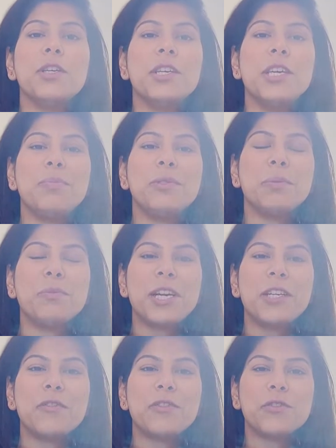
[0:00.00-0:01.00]
keep some
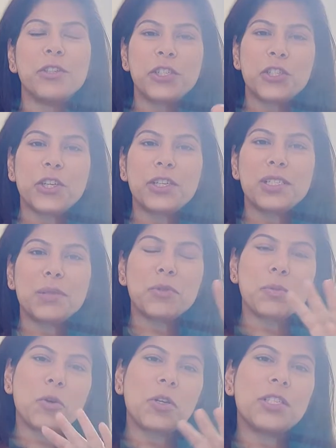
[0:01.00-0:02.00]
kind of screenshots, some
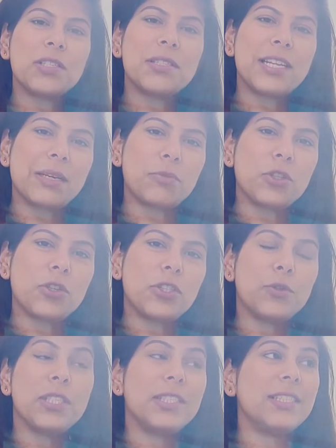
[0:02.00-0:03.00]
small snapshots.
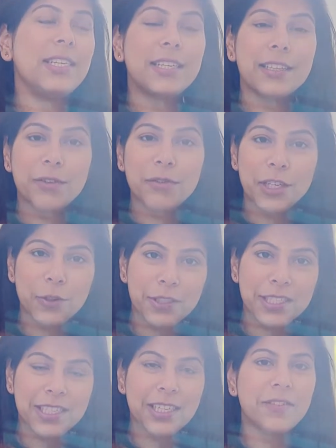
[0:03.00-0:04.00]
You can see it in the video
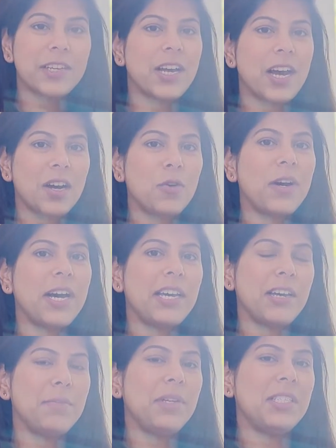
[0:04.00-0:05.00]
itself that how I
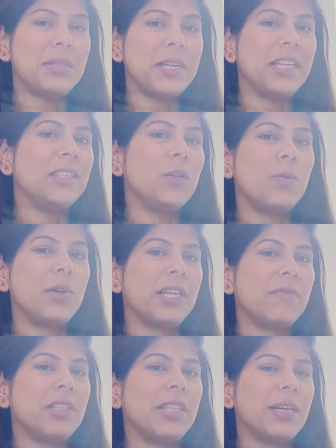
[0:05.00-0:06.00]
have been spending the whole
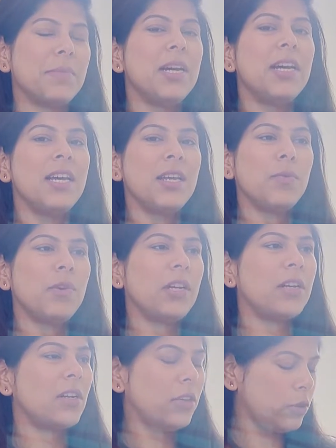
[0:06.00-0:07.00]
day with them. We
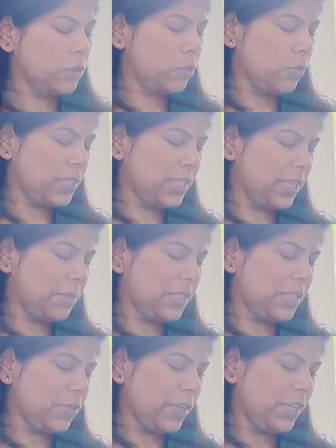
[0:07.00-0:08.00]
are close to, what time is
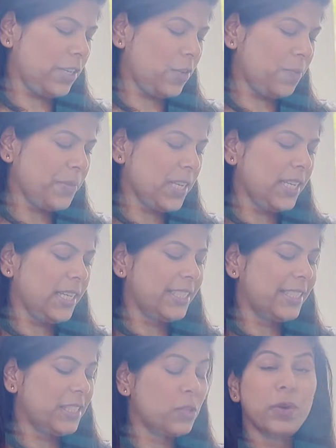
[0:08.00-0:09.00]
it right now?
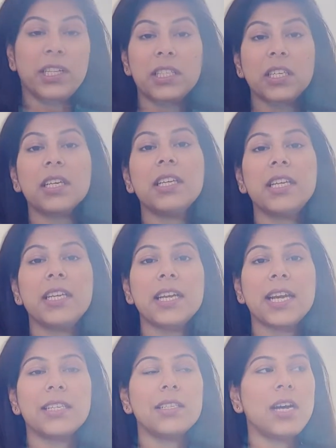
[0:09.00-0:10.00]
It's 12:30,
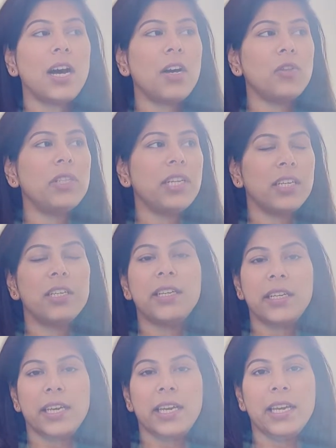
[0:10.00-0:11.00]
and how their
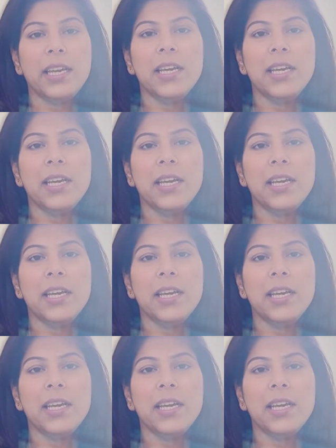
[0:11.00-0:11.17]
day